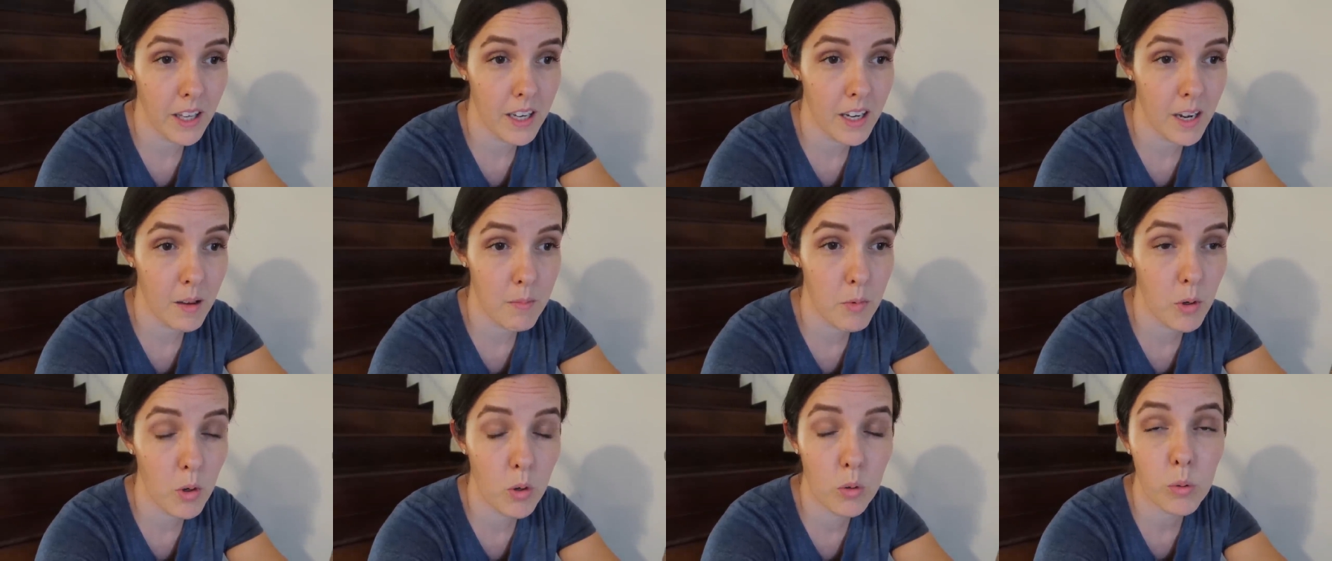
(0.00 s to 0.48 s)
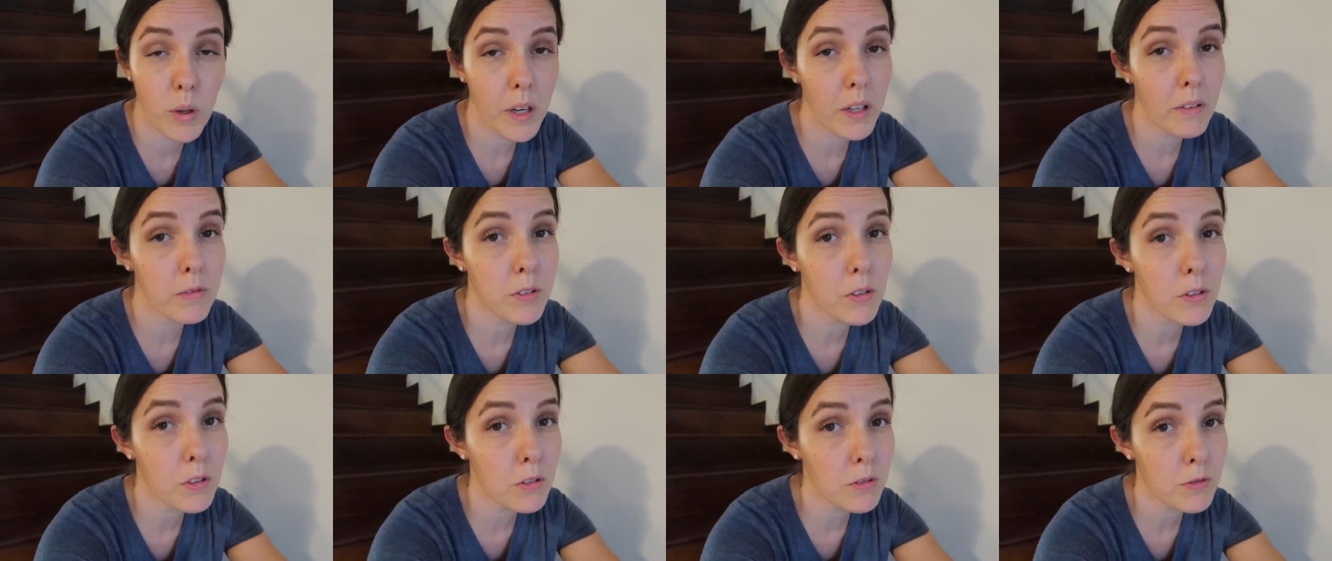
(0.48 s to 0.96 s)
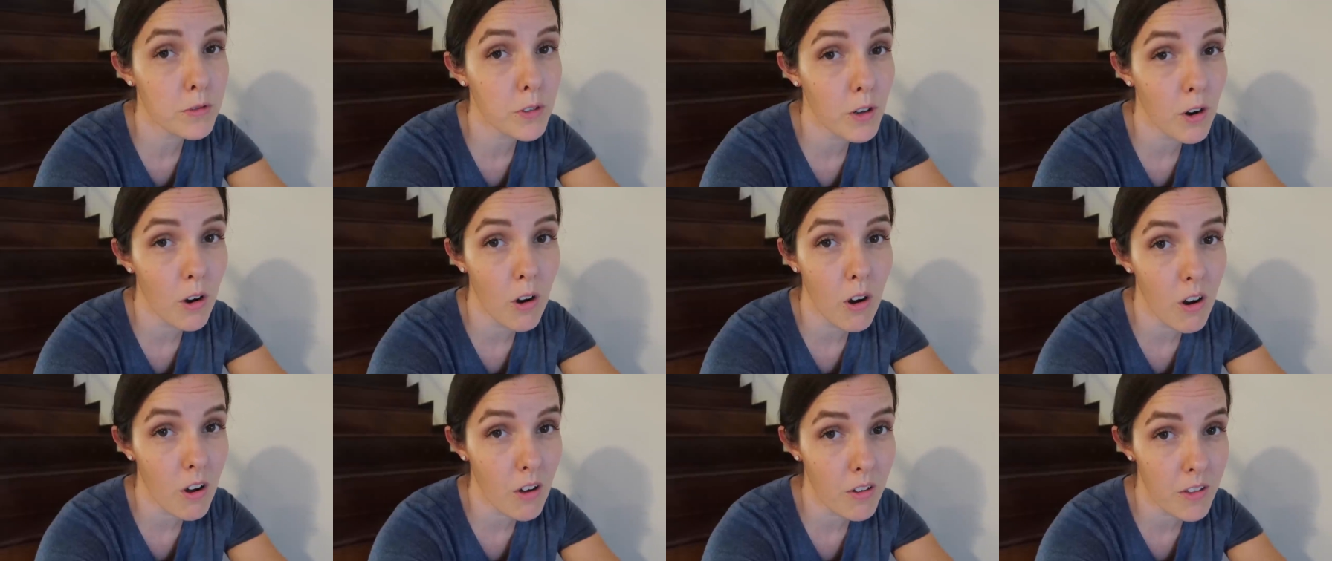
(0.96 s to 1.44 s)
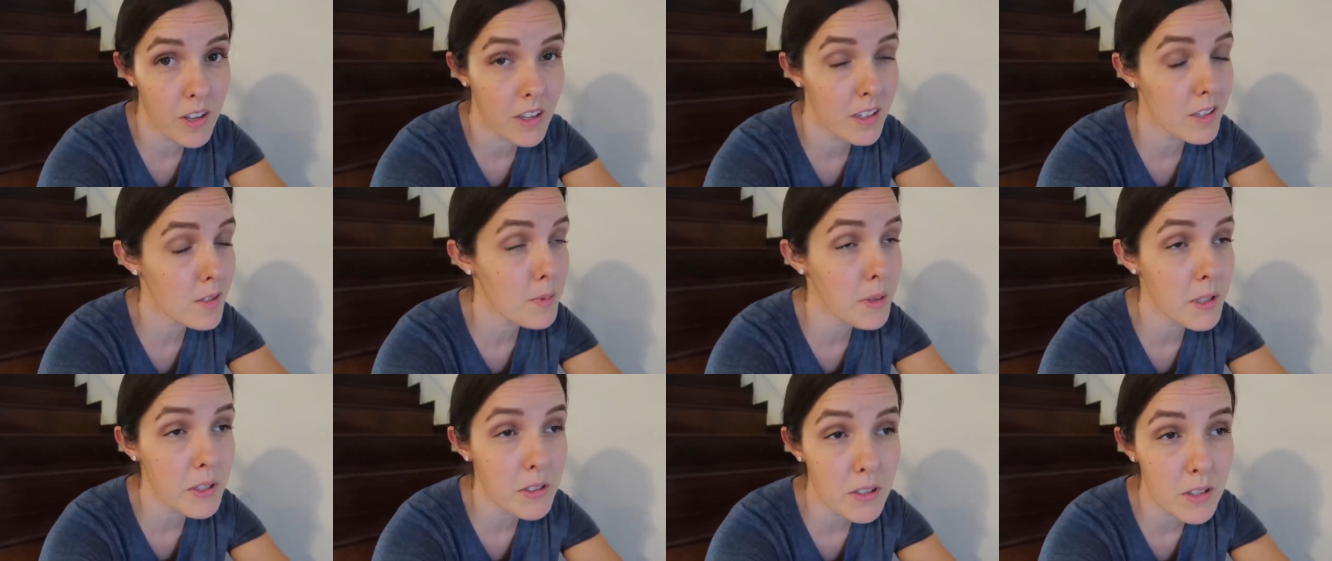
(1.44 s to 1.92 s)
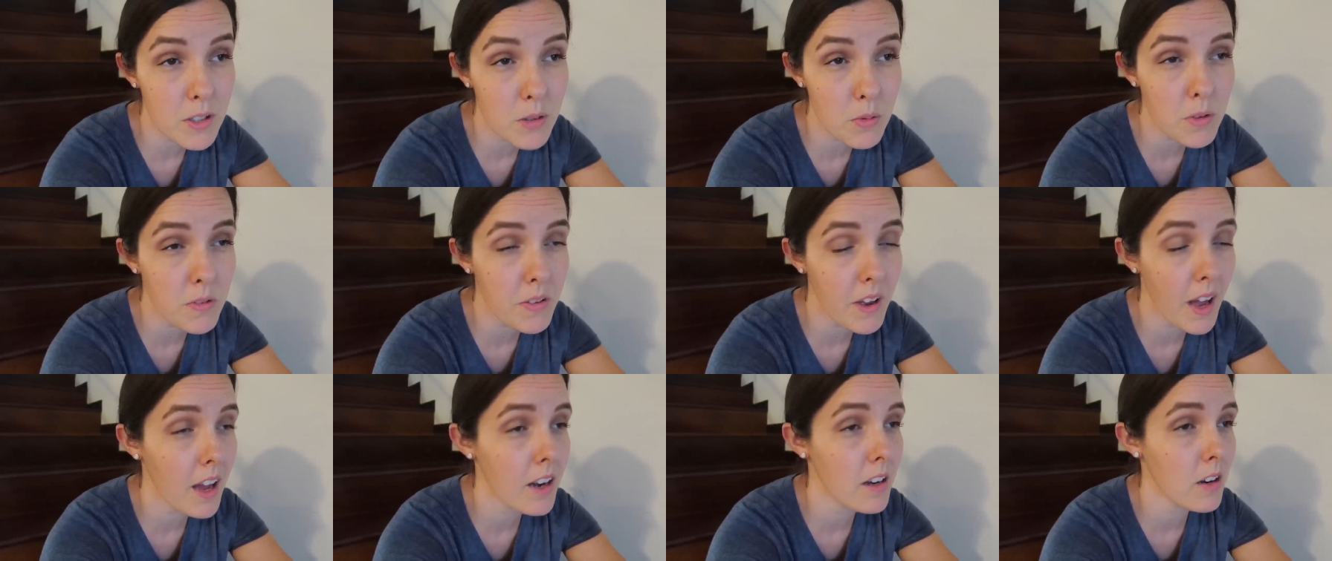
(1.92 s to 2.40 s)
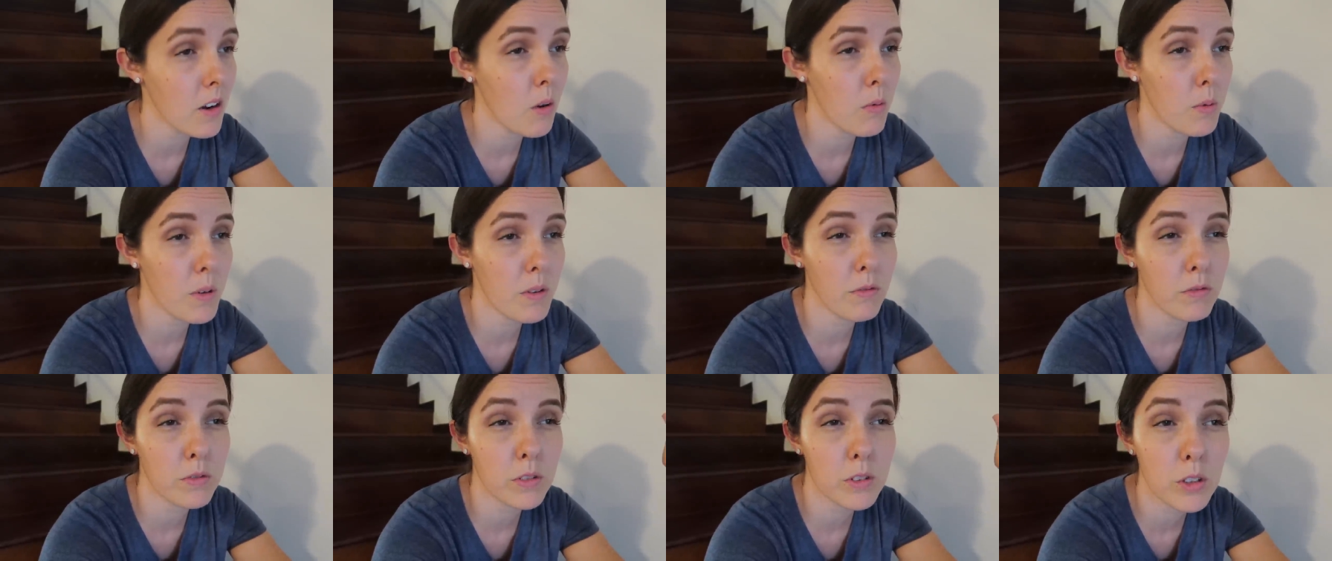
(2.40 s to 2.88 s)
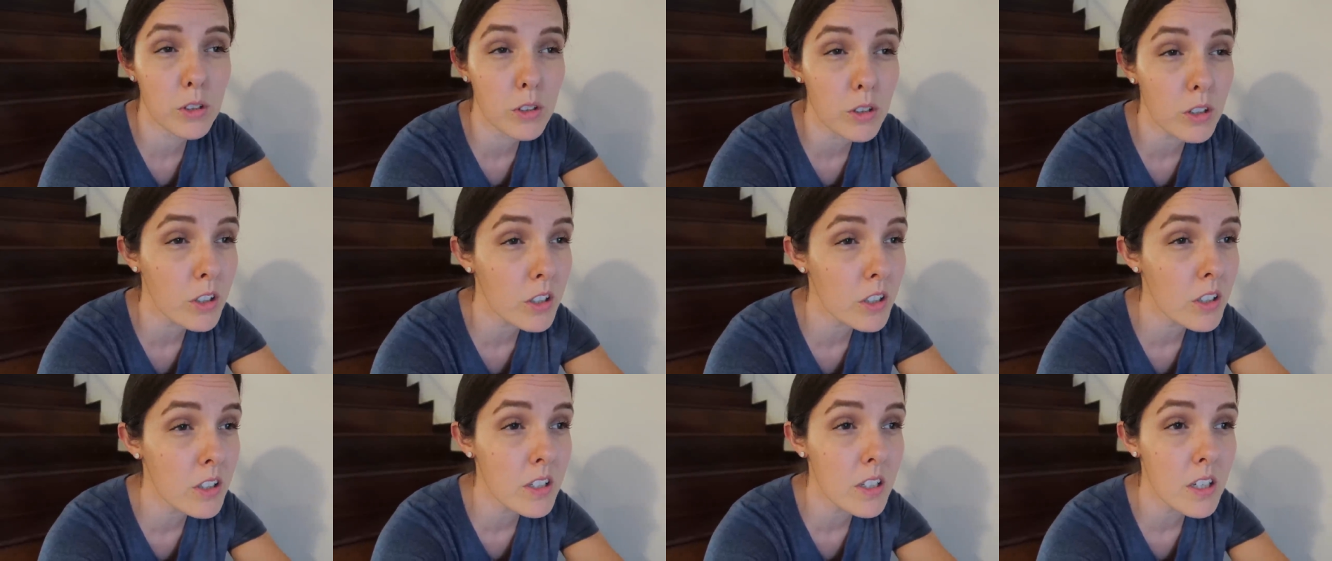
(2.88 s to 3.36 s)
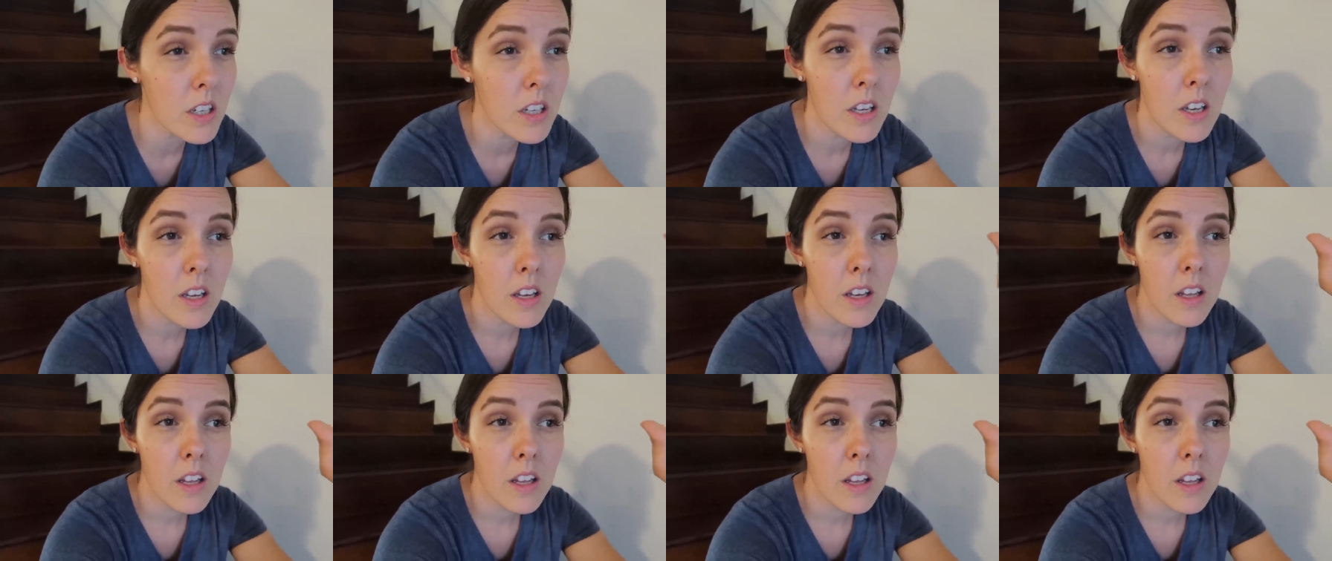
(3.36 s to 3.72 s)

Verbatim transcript: And I'm grateful for all the experiences we've had and all we've learned